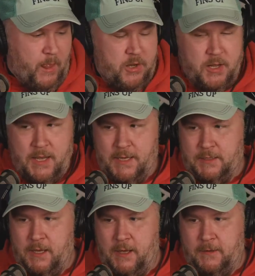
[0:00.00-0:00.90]

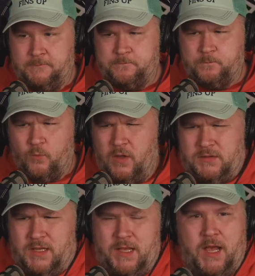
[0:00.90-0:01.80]
And um, I was
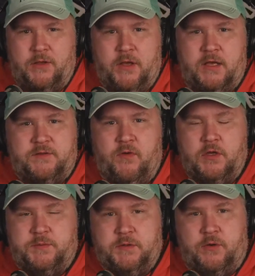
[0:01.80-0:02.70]
like, yeah, you guys have
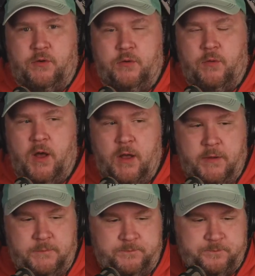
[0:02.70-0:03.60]
always been cool.
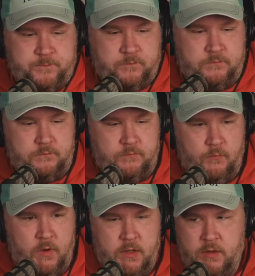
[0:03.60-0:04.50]
Why?
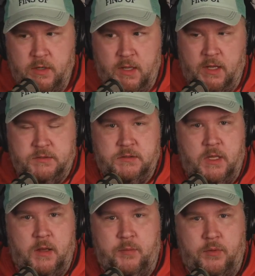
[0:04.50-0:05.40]
Yeah, you didn't cancel.
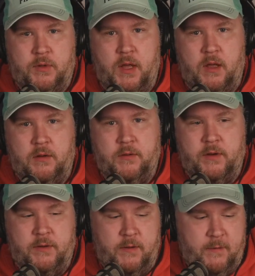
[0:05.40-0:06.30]
I pulled out,
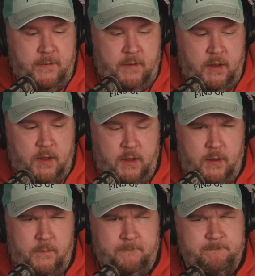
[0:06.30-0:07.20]
right?
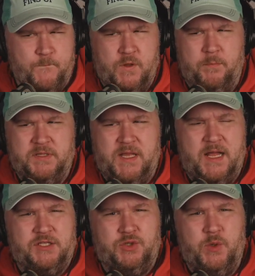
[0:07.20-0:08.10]
Um, but
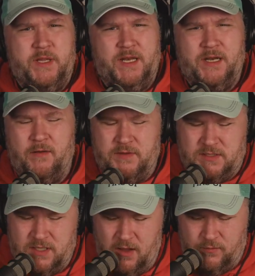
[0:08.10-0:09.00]
that tweet in of
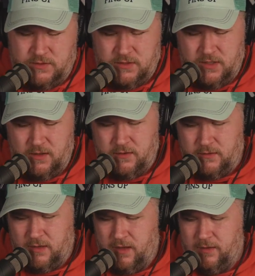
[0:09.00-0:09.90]
itself was another
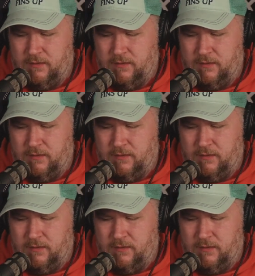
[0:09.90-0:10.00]
like